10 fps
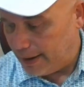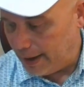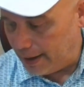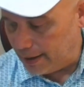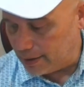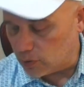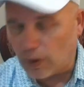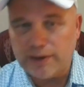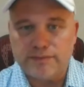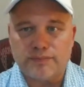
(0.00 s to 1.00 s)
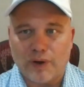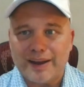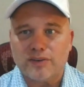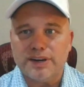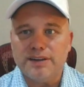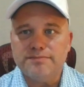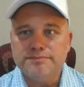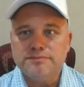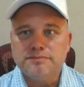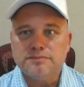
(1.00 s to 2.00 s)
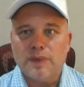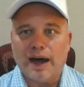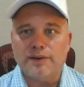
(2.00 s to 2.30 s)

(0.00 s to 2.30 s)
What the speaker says: And quite frankly, I